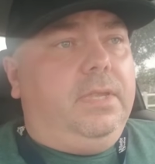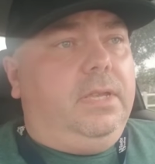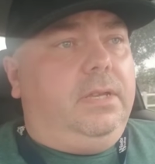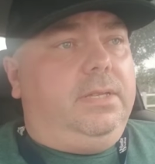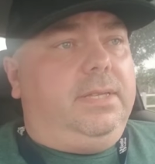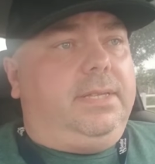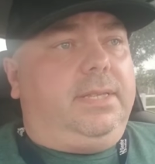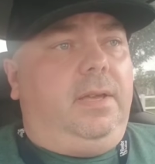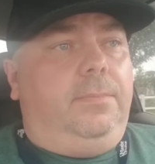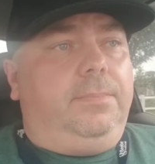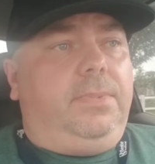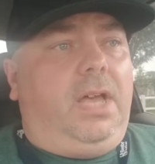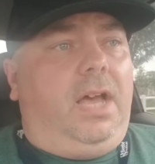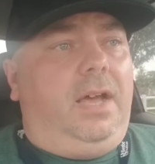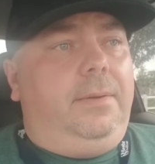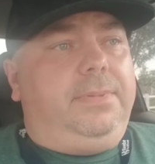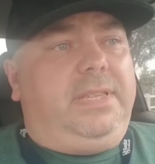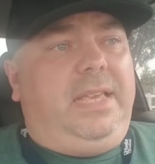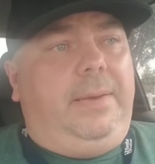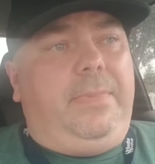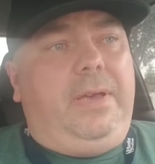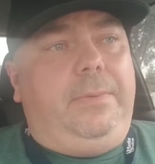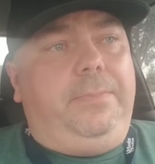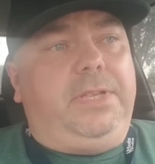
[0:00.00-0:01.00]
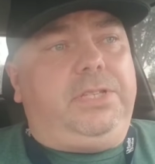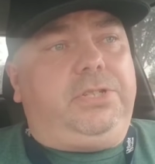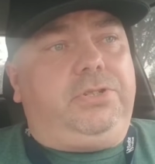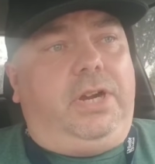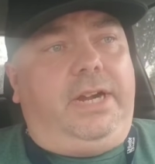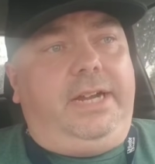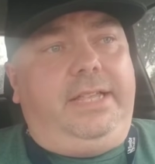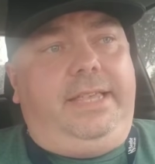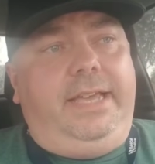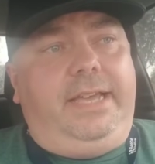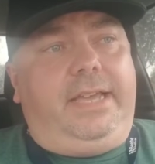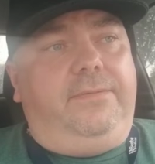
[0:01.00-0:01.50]
Sometimes that may be
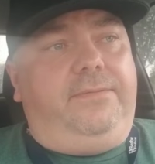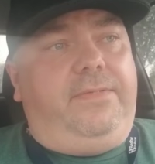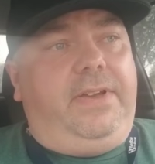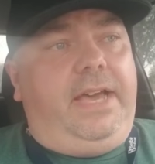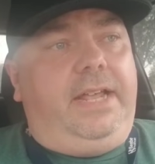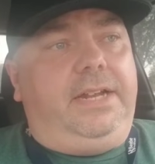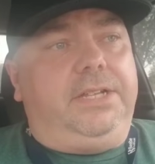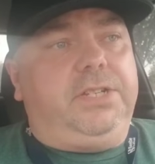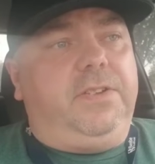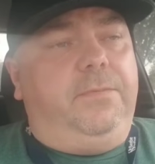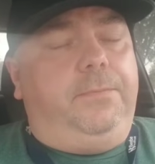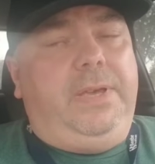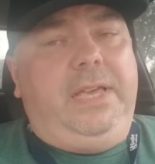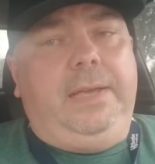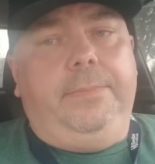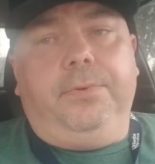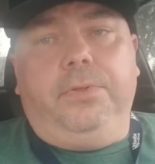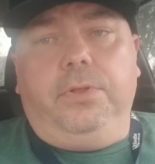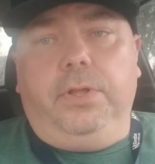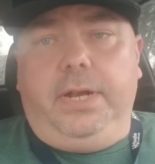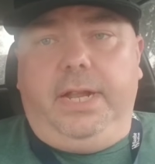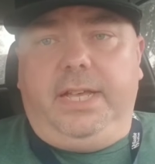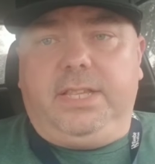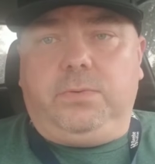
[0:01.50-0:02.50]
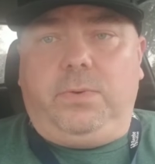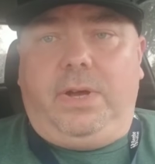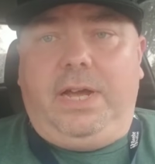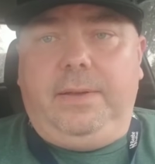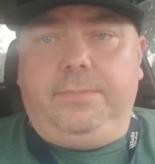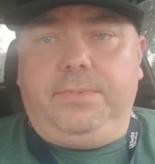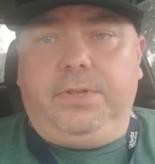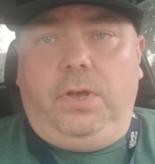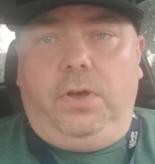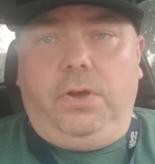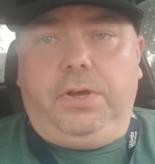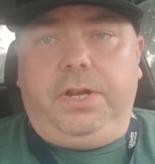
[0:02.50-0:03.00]
trying to take advantage of people, and that's why I'm
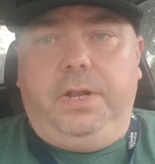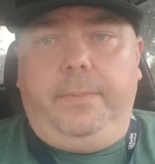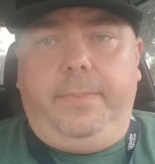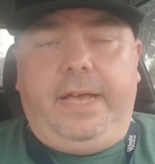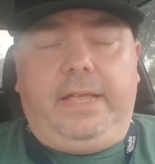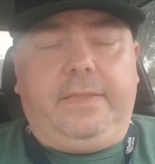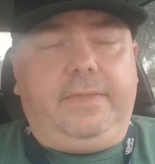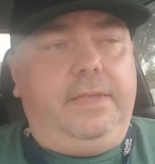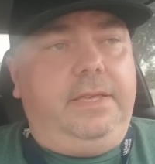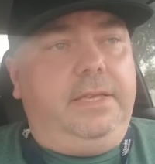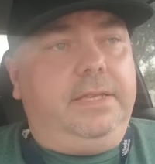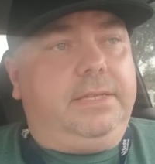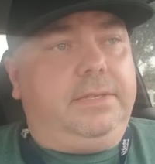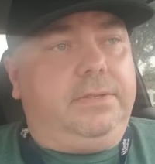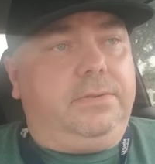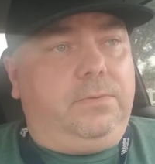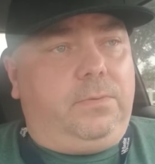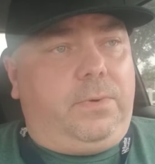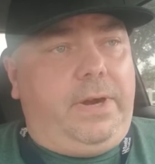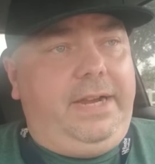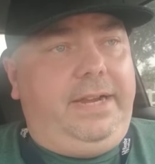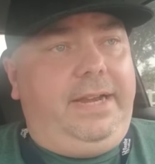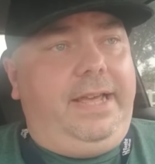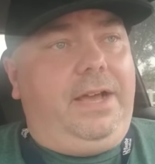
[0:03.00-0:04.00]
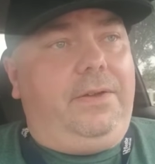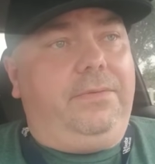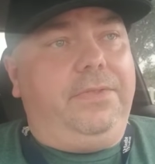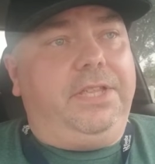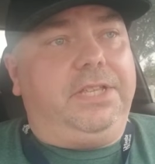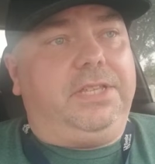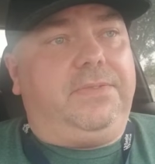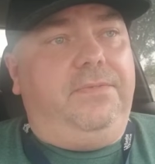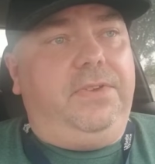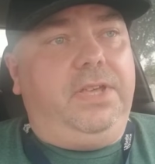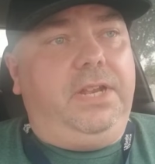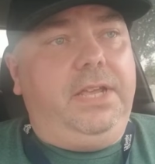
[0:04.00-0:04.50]
talking about this right now in
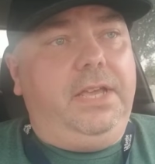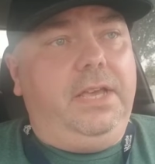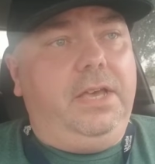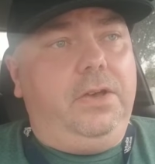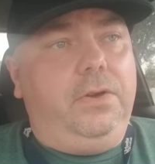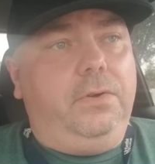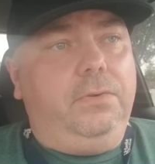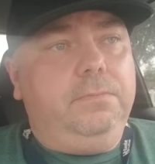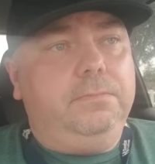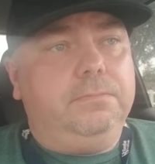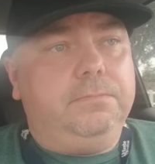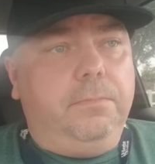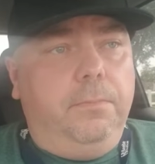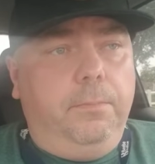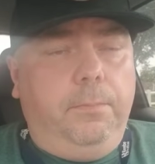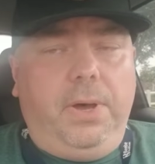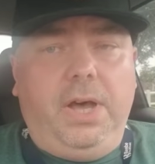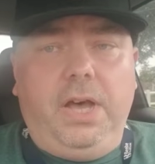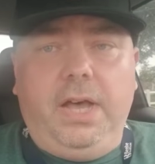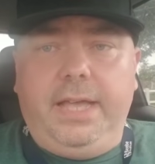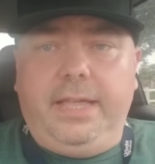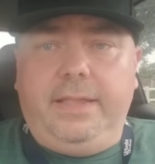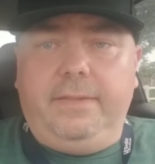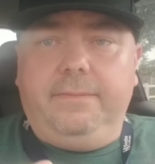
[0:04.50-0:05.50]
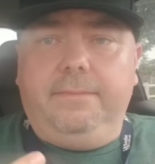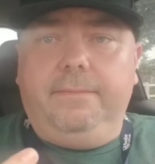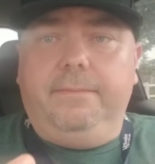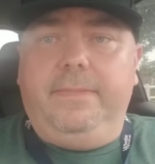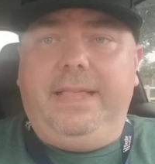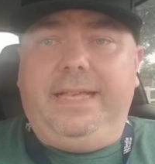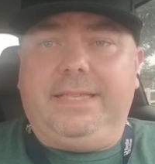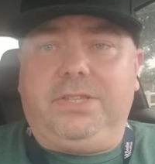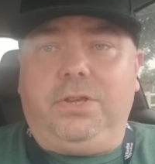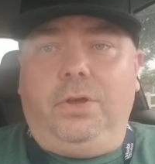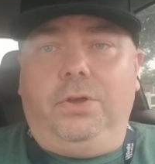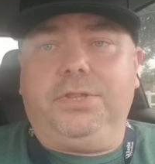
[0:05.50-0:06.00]
this video. But
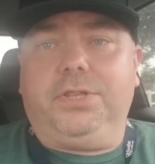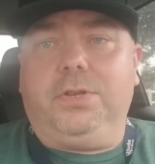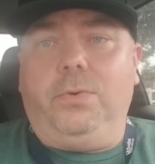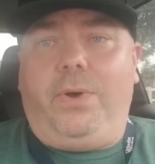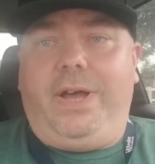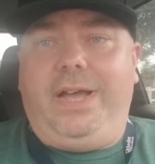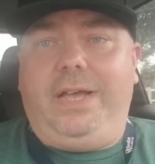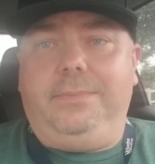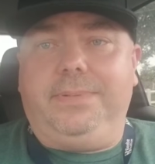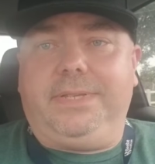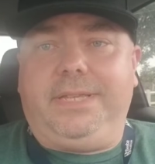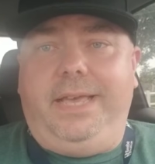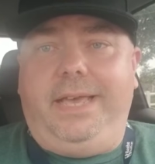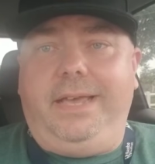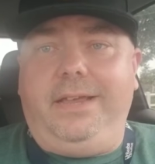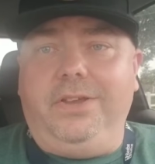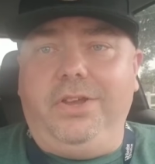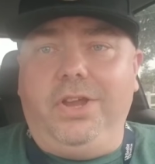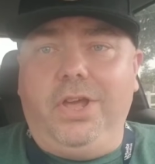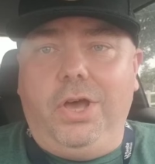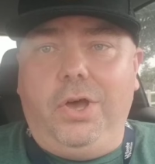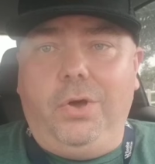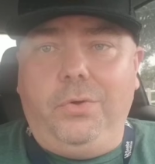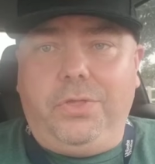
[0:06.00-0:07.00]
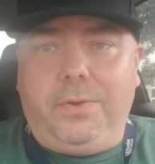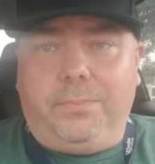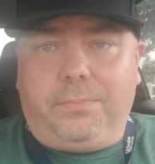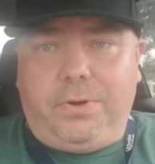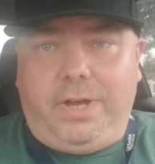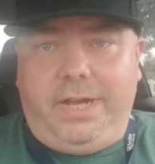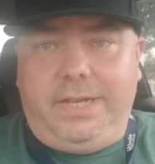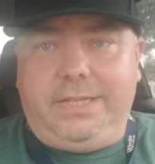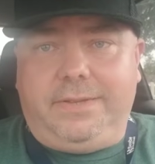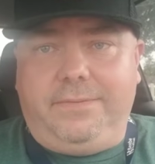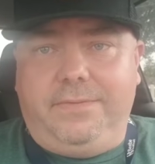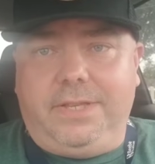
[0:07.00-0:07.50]
that's also why I'm saying know the
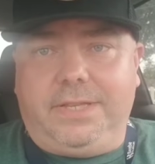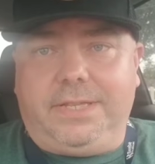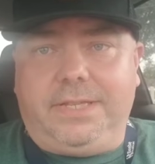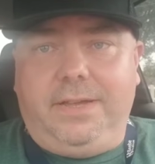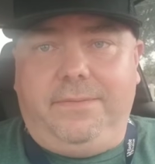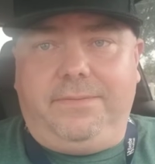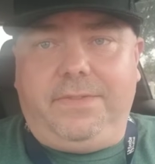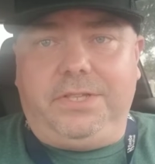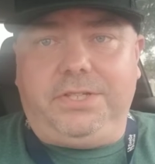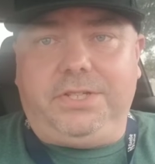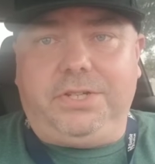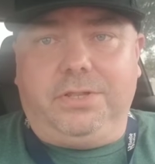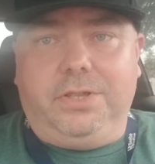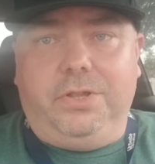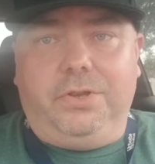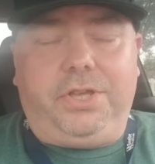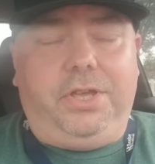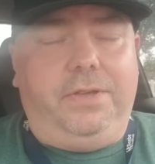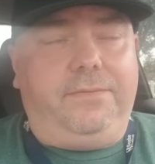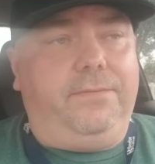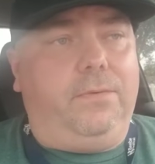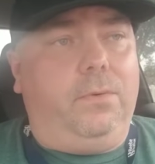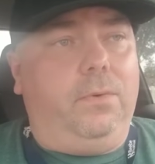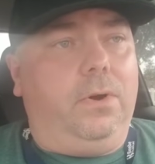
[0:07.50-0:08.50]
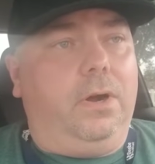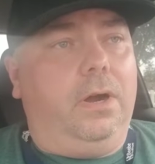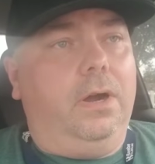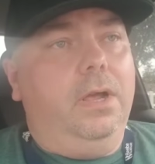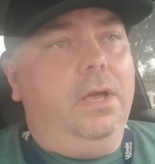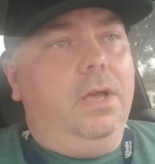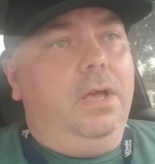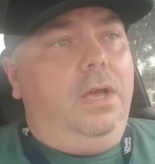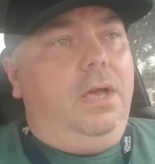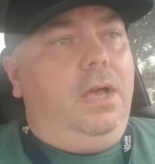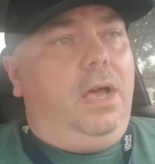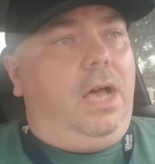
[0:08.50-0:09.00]
price of the stuff that you're looking for.
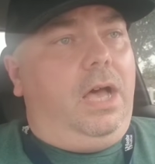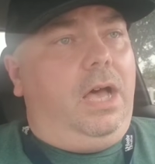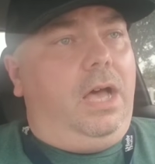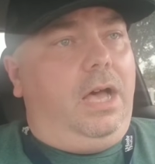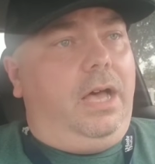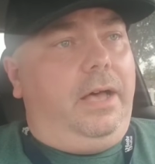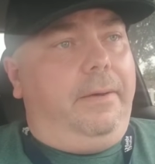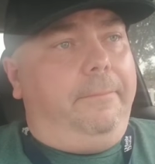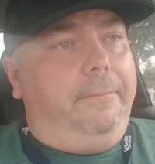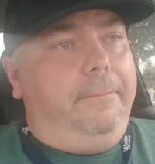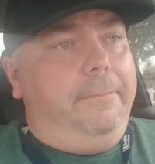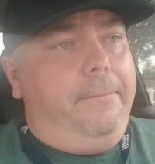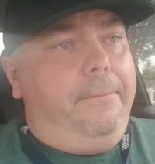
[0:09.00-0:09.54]
I